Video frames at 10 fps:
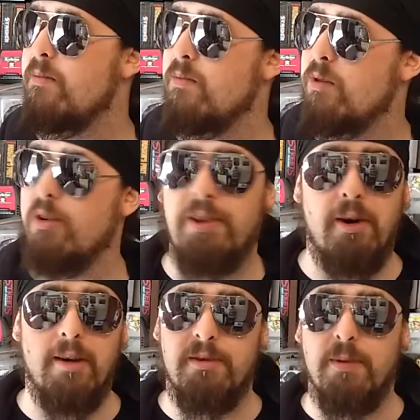good
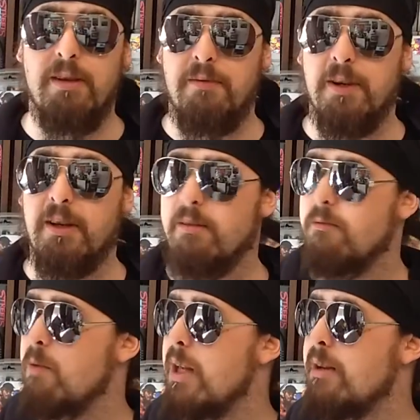times, man, fucking
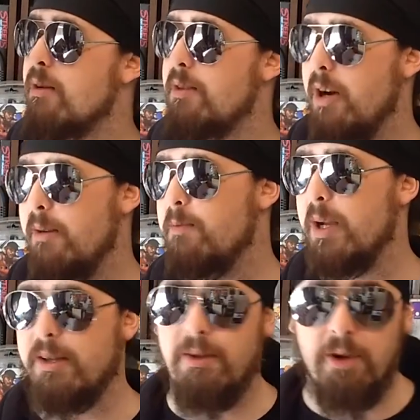really good times
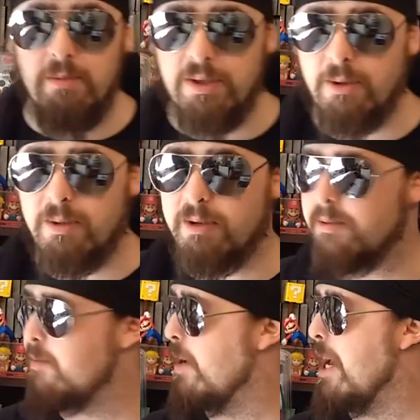back in the
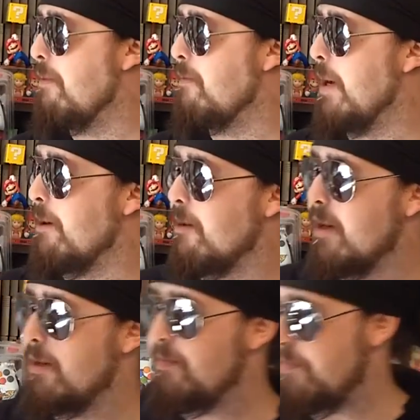WWF
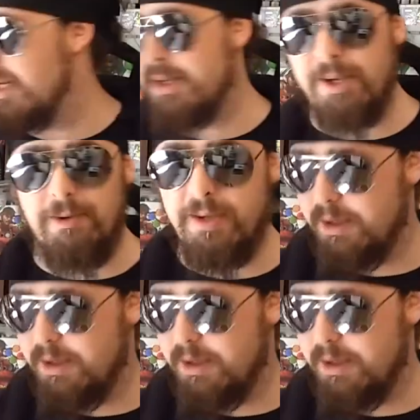era. So yeah,